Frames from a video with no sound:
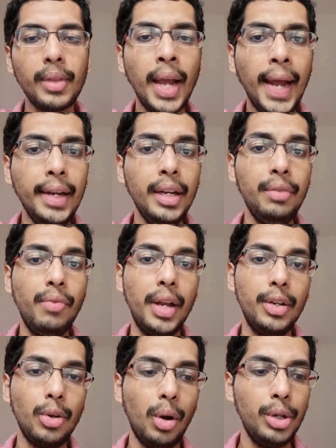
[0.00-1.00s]
and it
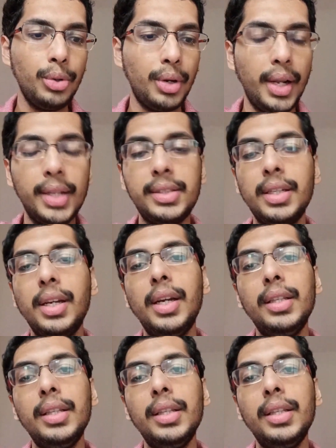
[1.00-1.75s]
went on to raise